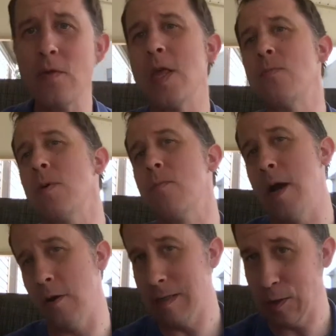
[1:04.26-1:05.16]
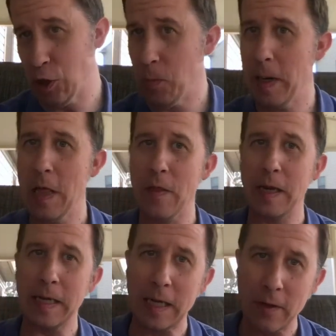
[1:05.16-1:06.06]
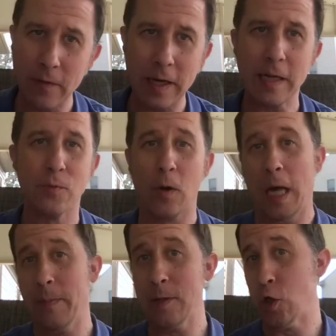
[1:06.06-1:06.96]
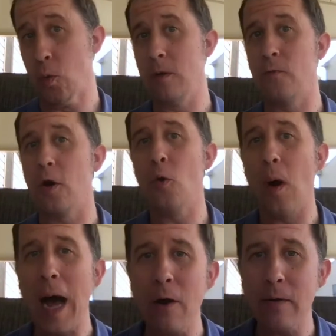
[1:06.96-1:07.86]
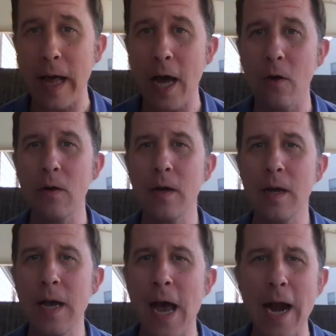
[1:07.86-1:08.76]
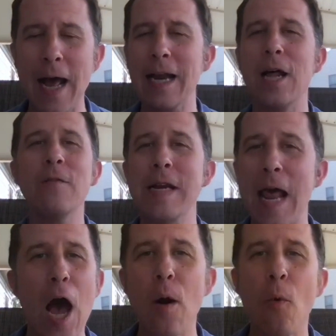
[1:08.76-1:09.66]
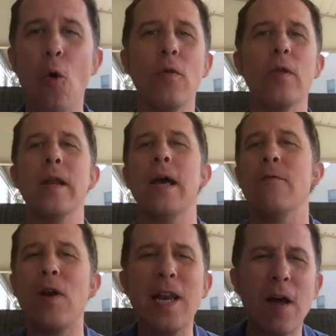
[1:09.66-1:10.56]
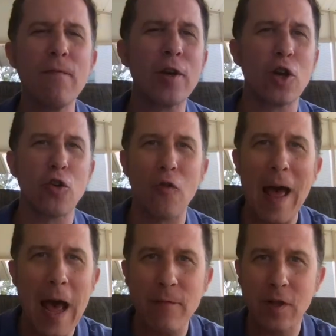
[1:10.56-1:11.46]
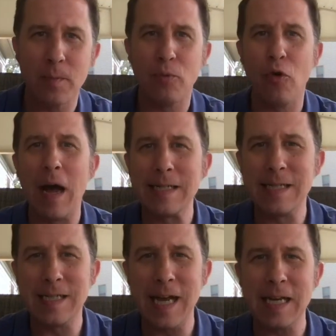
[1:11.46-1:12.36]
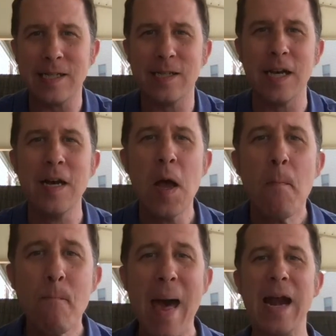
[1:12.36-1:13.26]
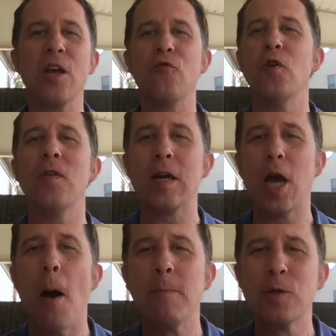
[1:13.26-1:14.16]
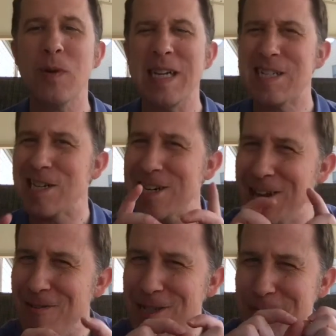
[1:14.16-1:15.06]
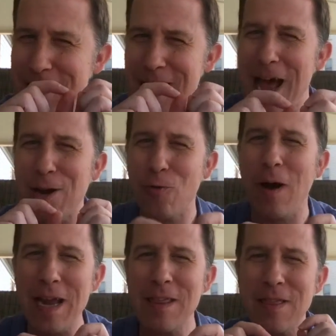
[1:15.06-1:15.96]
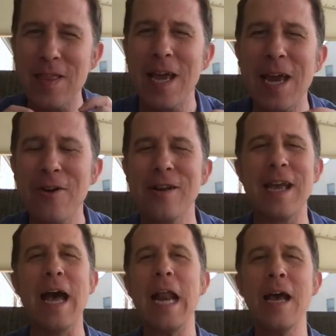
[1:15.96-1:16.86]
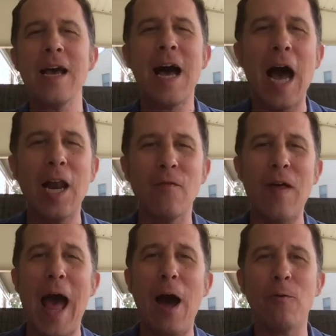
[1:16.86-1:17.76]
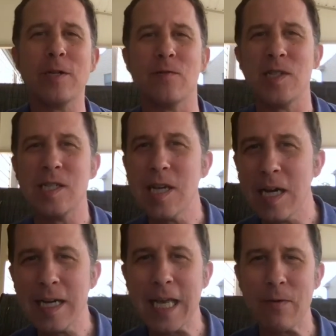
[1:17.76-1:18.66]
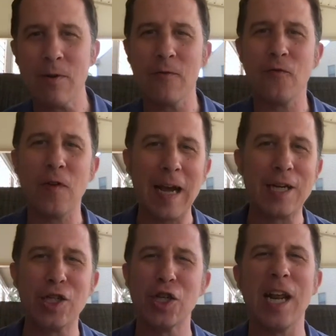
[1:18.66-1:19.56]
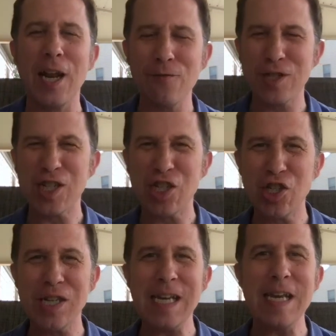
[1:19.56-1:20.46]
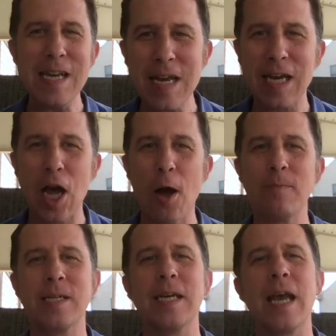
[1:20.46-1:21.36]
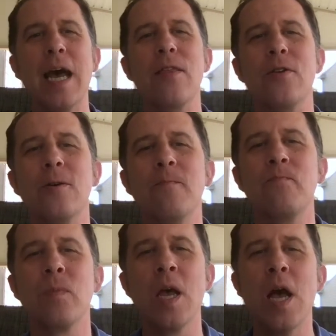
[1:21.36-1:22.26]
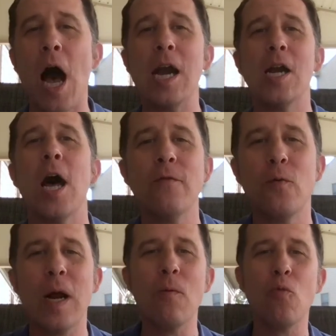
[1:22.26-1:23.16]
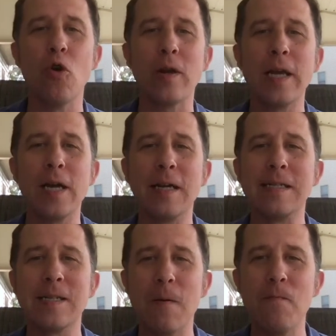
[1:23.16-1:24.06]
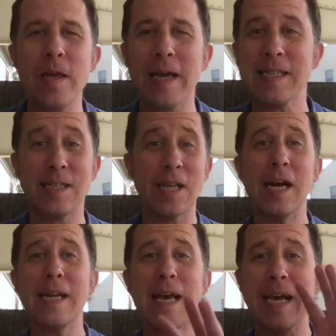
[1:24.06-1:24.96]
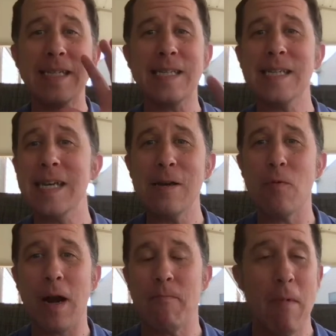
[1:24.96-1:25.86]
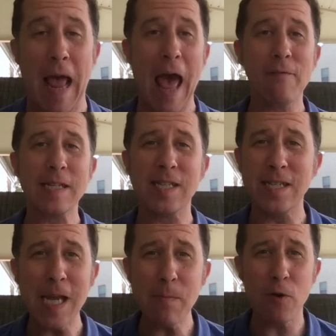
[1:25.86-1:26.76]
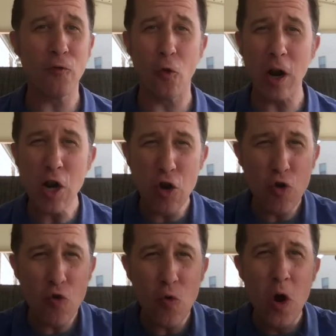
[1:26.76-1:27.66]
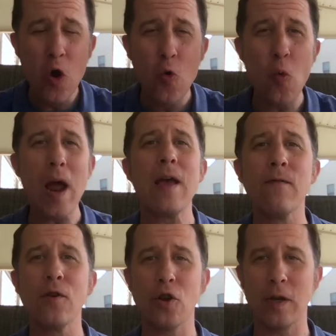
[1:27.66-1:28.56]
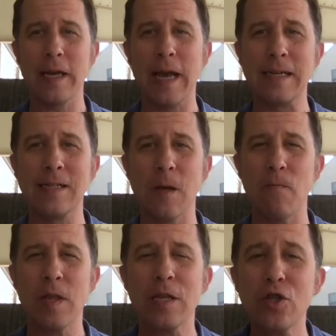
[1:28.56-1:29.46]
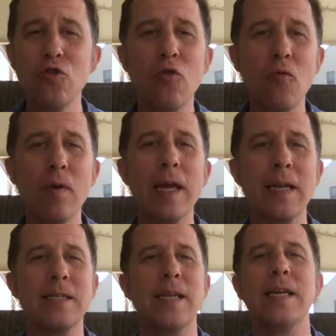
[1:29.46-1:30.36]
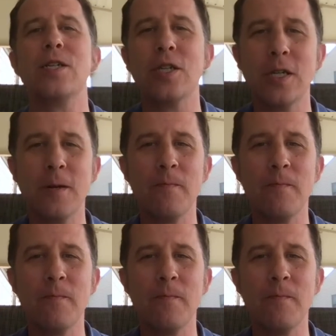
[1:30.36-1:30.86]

and then prepare a sermon and then give it. It's what I've been doing for a while now. And I love it now more than ever. I love the craft, the process, the maddening thrill that comes when it's close but not quite there yet. I love the hours of study and reflection. I love just seeing it come together. I love it when I'm working on something and suddenly I see what I haven't seen before, a new way of looking at something, this new realization.